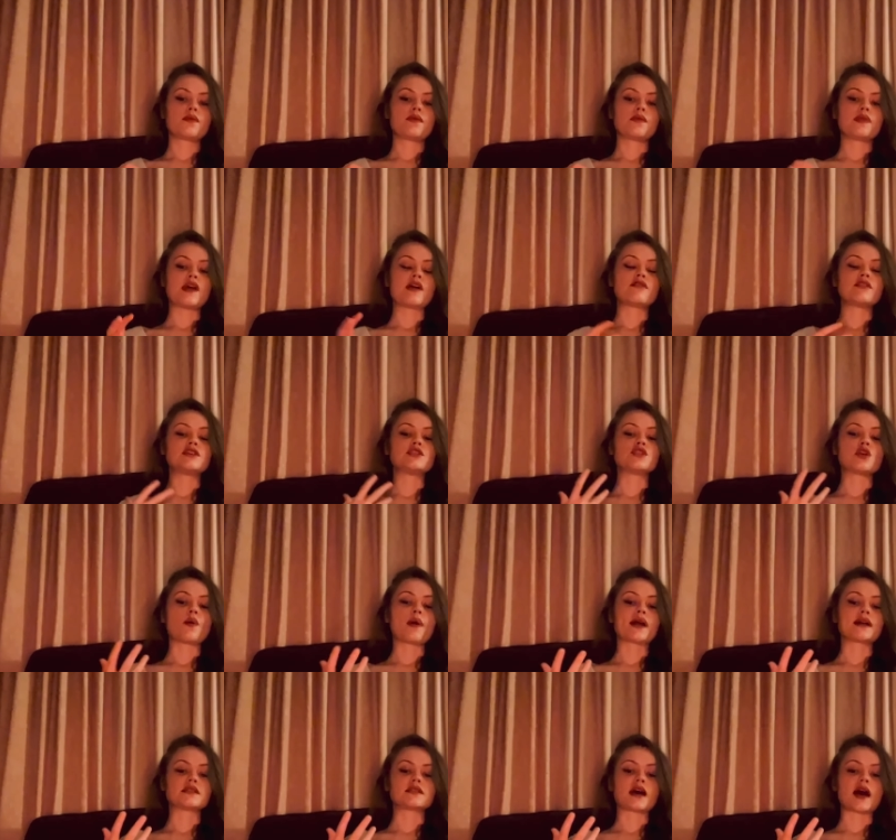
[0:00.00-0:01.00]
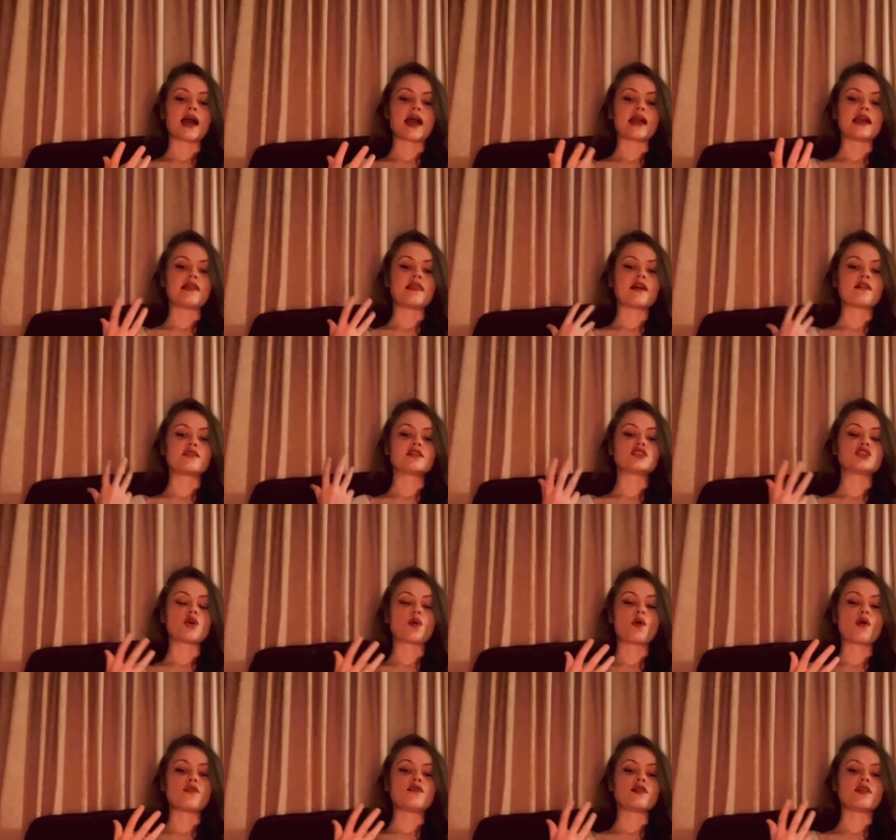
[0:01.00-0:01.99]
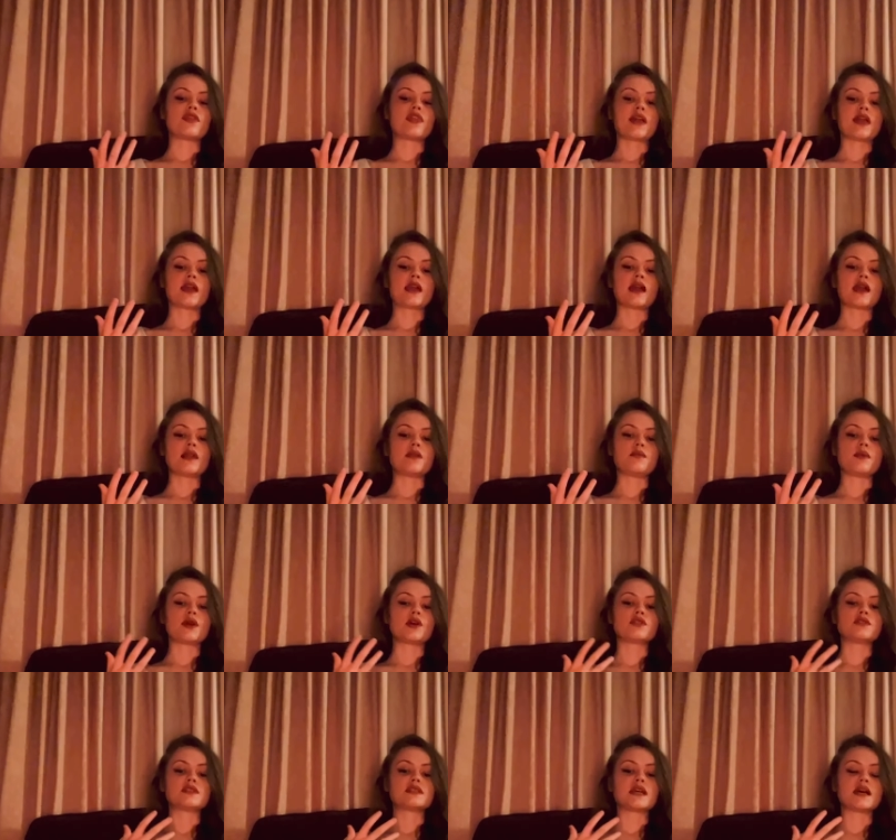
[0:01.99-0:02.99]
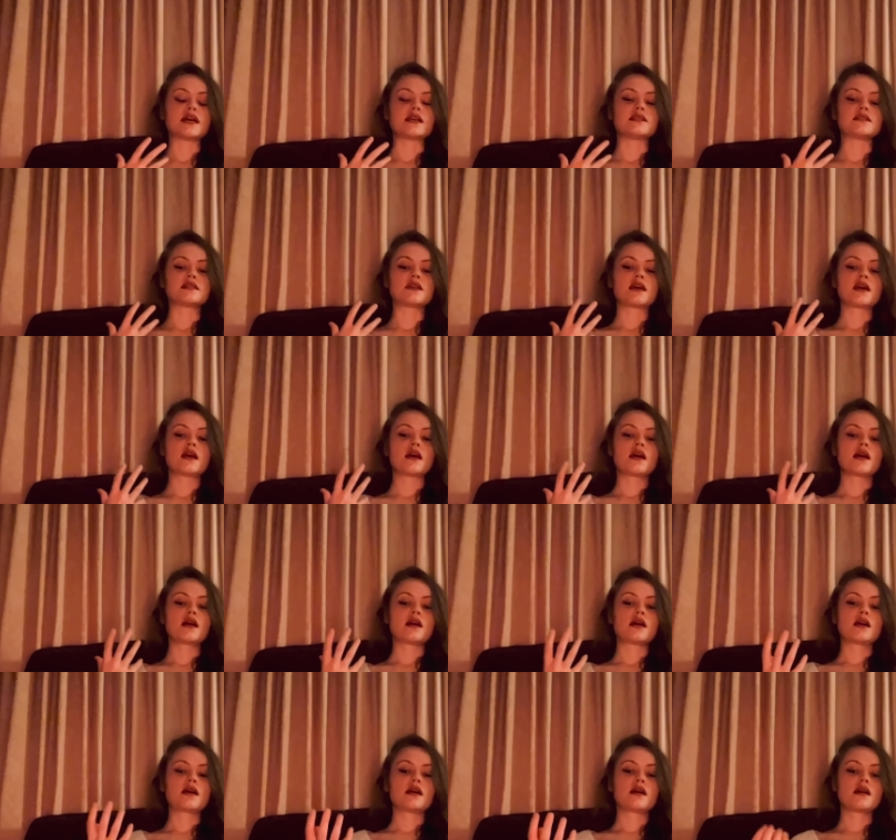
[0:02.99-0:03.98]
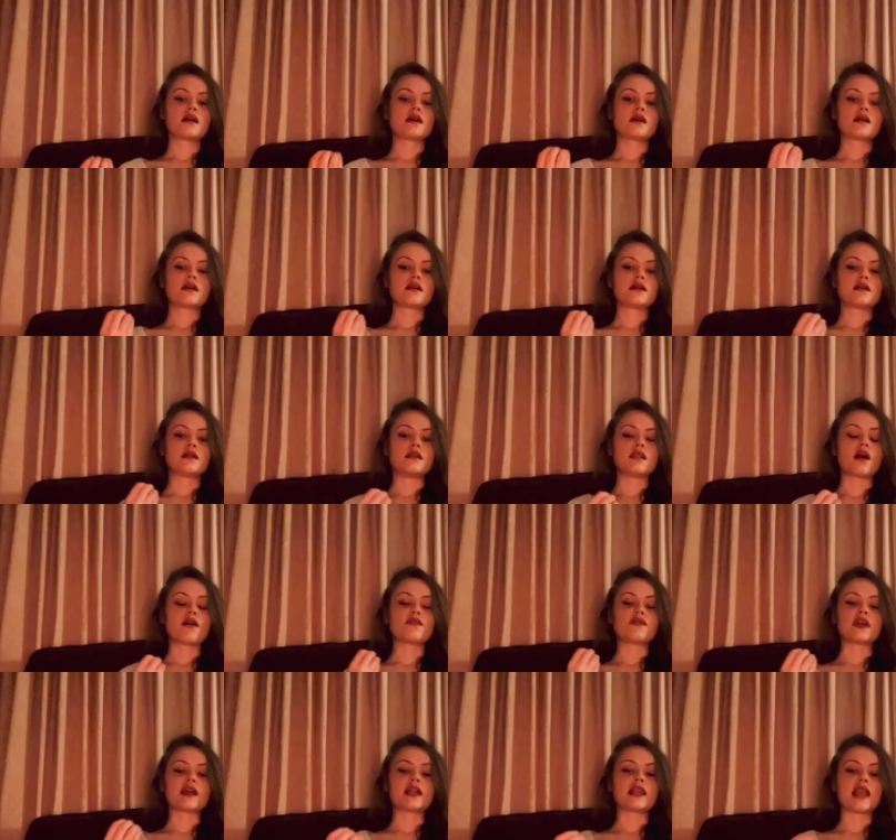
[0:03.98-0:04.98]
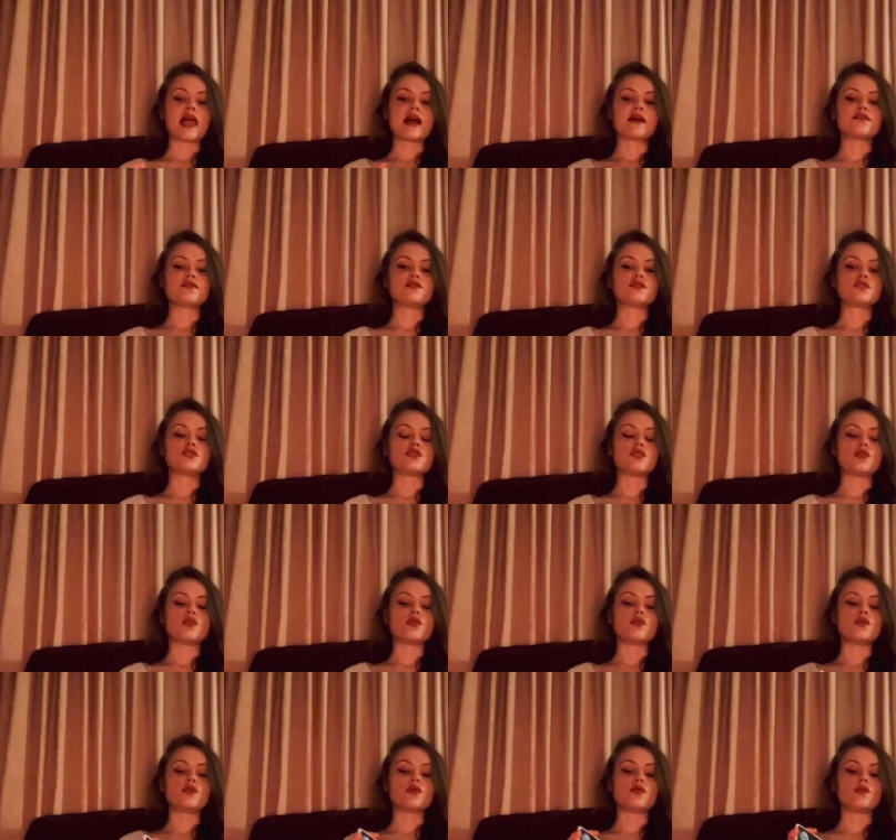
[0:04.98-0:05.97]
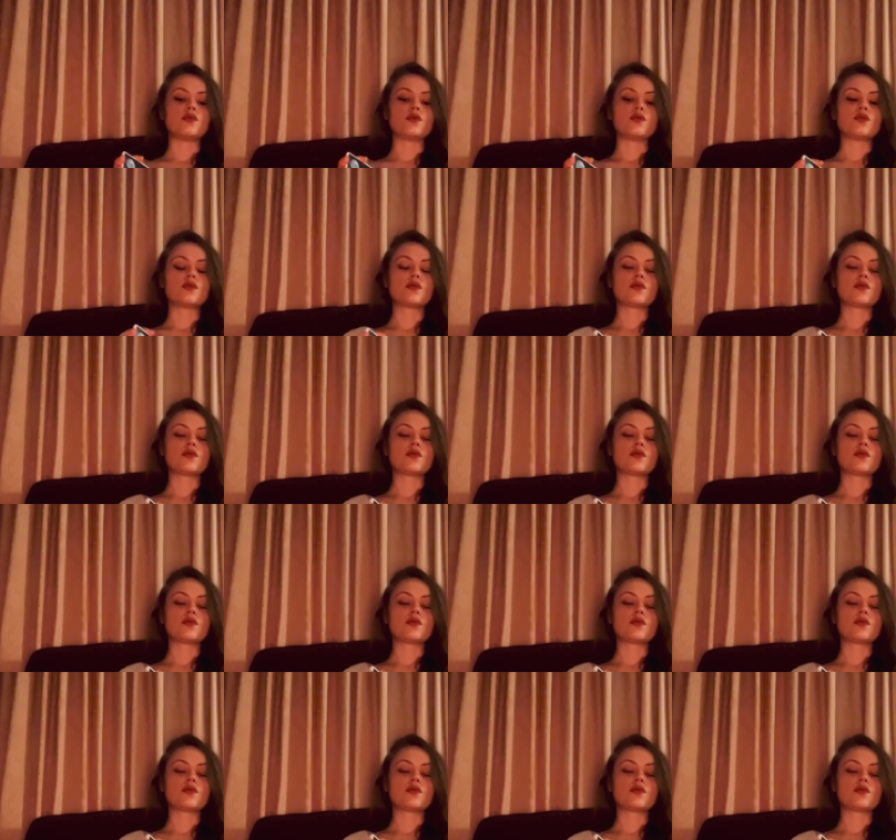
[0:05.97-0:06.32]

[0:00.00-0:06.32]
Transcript: there is no anxiety, there is no overthinking, because there's nothing left to